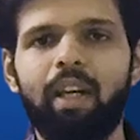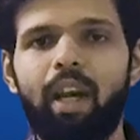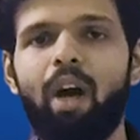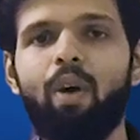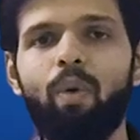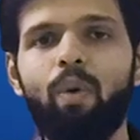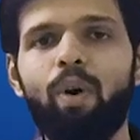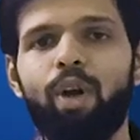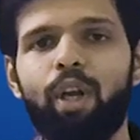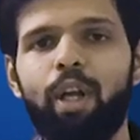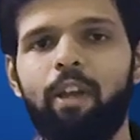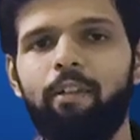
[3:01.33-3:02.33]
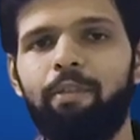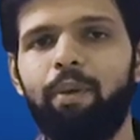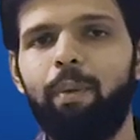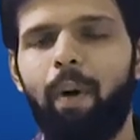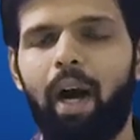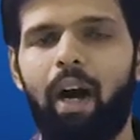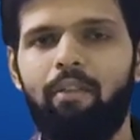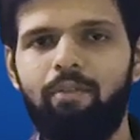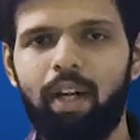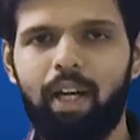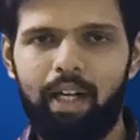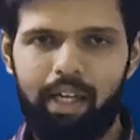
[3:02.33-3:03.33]
Now if you have
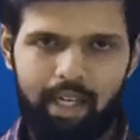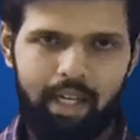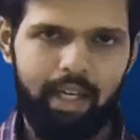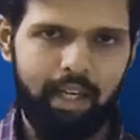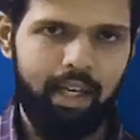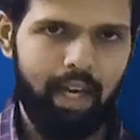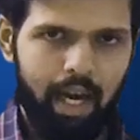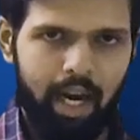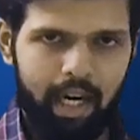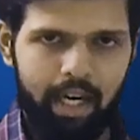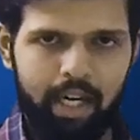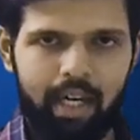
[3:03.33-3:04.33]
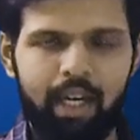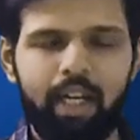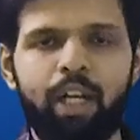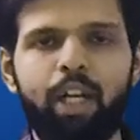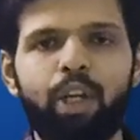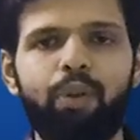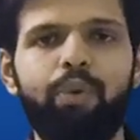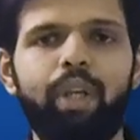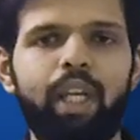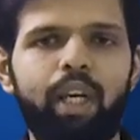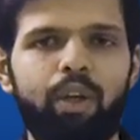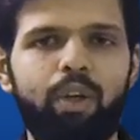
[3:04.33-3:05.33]
the content in hand, you
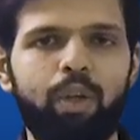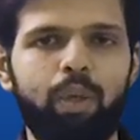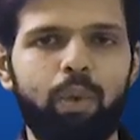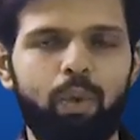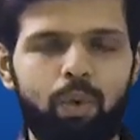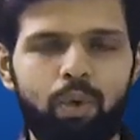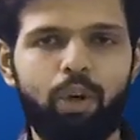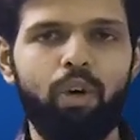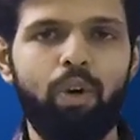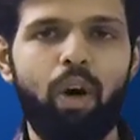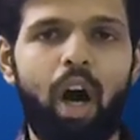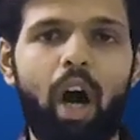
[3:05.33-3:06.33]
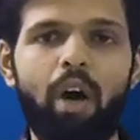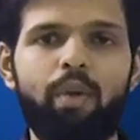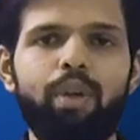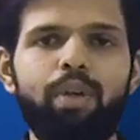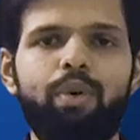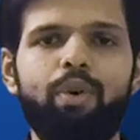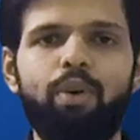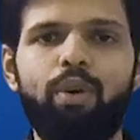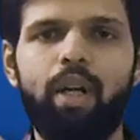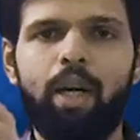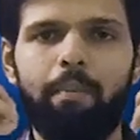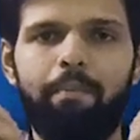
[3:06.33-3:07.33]
need to know how you
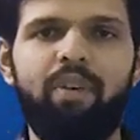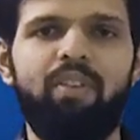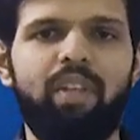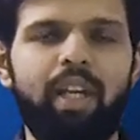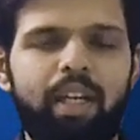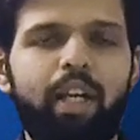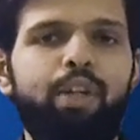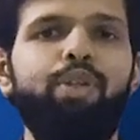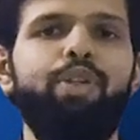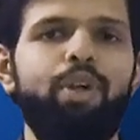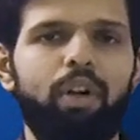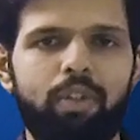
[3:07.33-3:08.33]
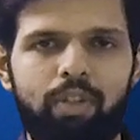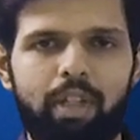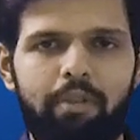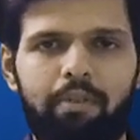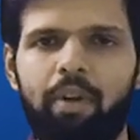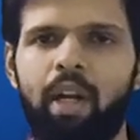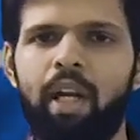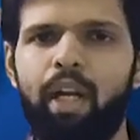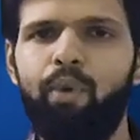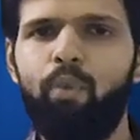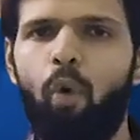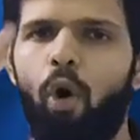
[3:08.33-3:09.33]
could present it to yourself,
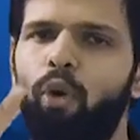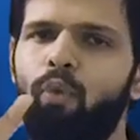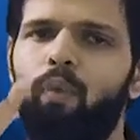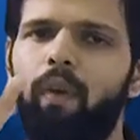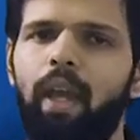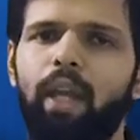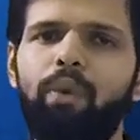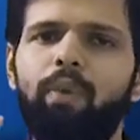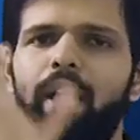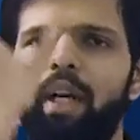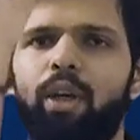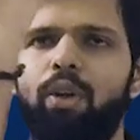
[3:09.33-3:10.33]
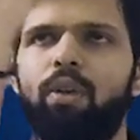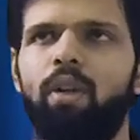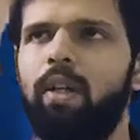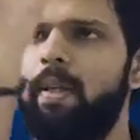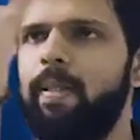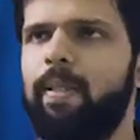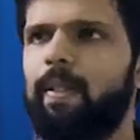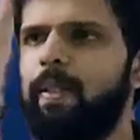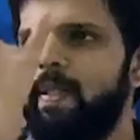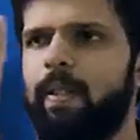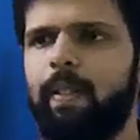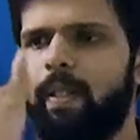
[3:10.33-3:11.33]
in what way you need to
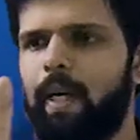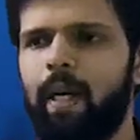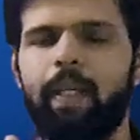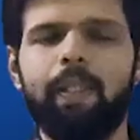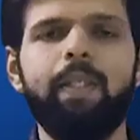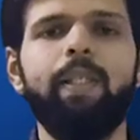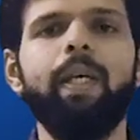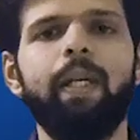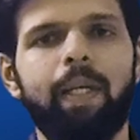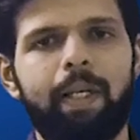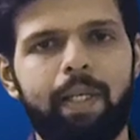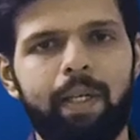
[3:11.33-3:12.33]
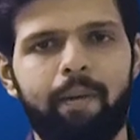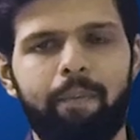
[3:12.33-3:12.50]
structure it.